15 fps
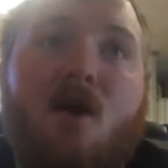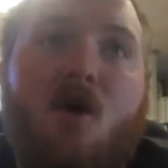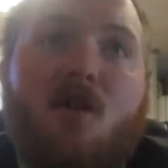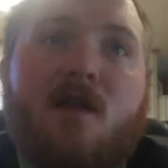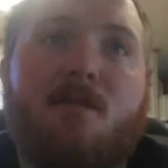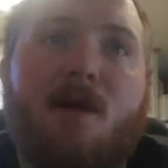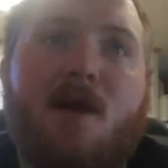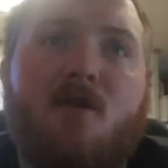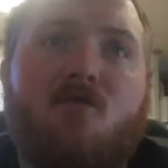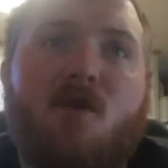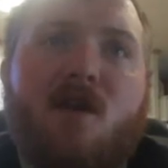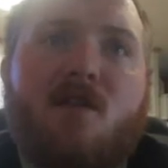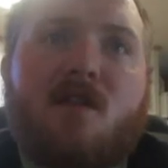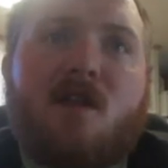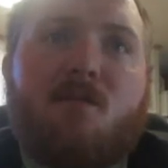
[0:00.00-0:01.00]
Only minor
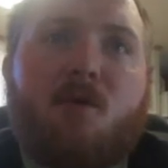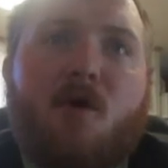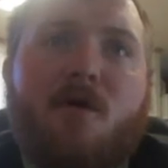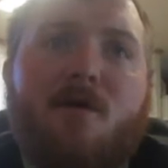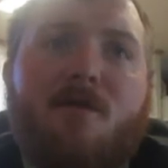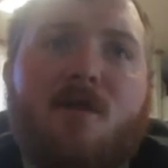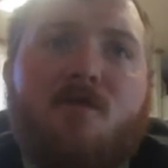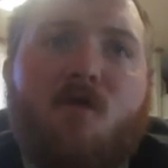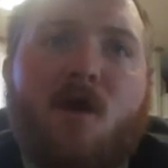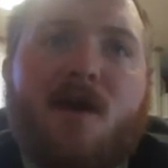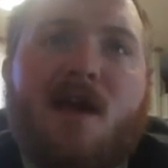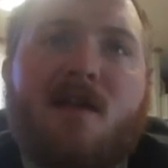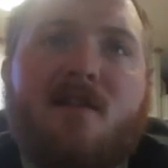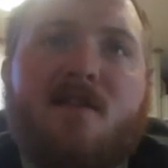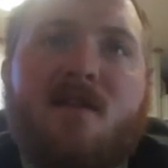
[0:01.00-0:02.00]
tweaks to the previous
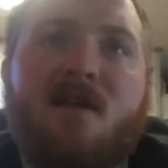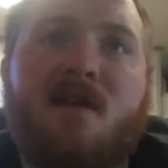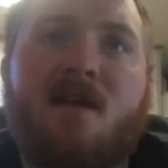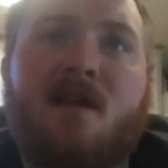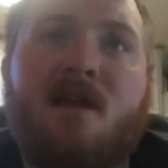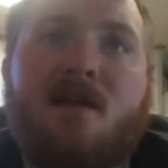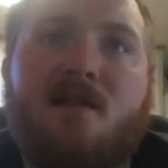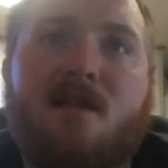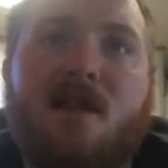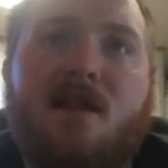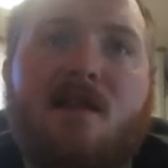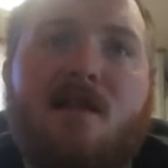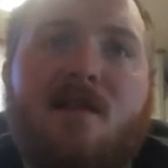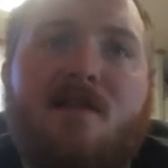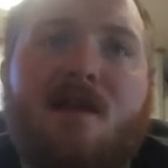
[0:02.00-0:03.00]
forecast
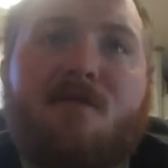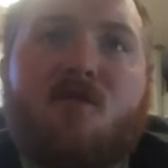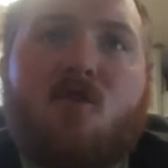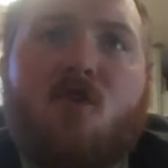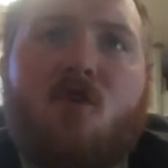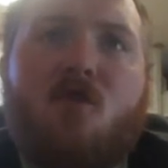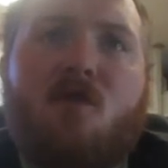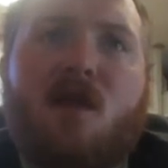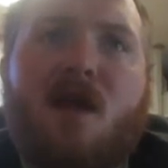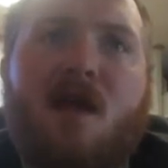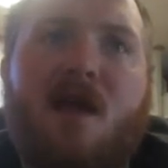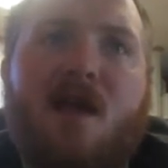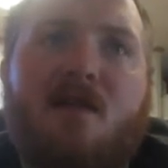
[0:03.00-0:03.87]
needed this afternoon.